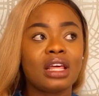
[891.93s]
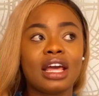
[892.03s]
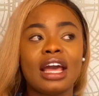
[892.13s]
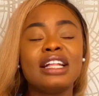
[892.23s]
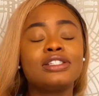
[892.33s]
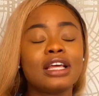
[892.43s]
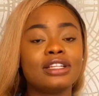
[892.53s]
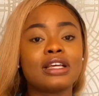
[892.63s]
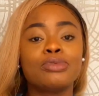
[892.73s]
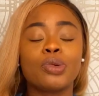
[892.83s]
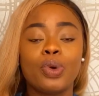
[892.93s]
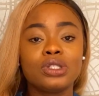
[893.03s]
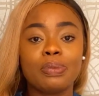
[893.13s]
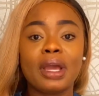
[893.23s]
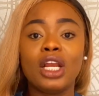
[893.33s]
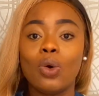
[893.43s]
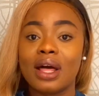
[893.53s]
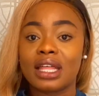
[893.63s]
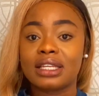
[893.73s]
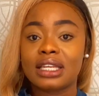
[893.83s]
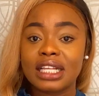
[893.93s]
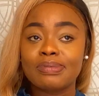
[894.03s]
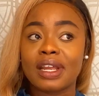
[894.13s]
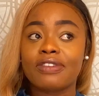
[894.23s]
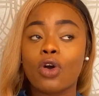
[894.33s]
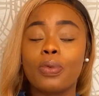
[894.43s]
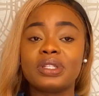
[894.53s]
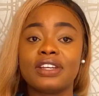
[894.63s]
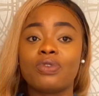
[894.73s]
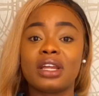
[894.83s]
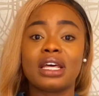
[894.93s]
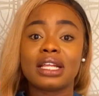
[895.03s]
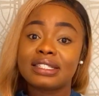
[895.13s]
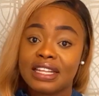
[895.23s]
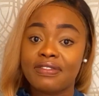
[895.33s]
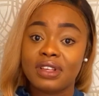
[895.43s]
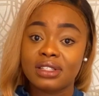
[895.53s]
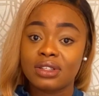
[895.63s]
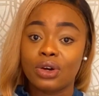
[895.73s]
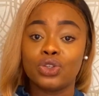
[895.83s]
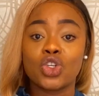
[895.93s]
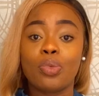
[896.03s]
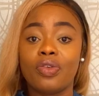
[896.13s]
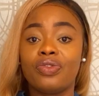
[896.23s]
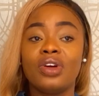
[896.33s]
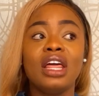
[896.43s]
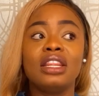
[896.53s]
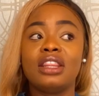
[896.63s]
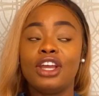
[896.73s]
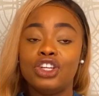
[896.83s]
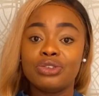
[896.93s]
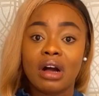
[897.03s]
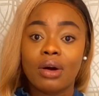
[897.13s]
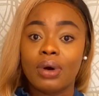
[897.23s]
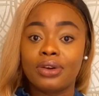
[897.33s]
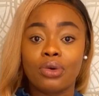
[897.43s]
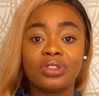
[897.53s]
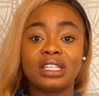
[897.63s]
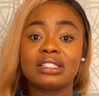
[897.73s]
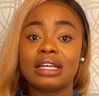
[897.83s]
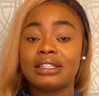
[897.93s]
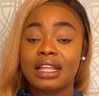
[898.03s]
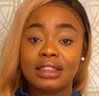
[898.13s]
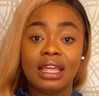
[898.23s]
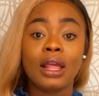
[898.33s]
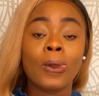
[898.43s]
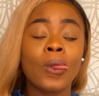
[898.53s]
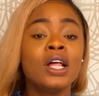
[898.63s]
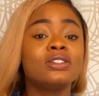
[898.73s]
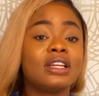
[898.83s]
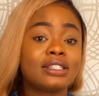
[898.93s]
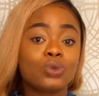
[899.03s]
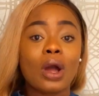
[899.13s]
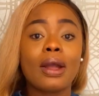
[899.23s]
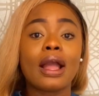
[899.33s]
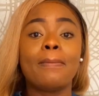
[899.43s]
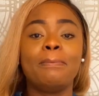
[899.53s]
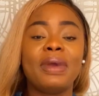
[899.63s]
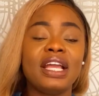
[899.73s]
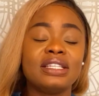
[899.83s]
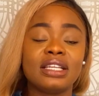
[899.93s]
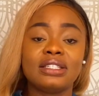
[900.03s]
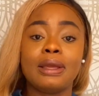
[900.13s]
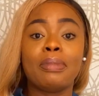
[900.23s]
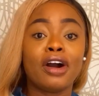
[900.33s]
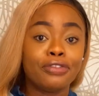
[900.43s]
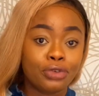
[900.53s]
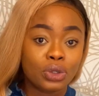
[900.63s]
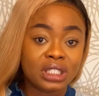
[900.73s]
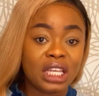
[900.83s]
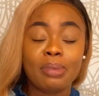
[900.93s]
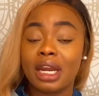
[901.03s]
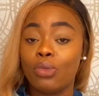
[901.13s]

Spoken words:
it's I'm supposed to pay lower than this, but I've opted for another service on top of the usual one or the standard thing. That's why I'm paying £16.40, but I'm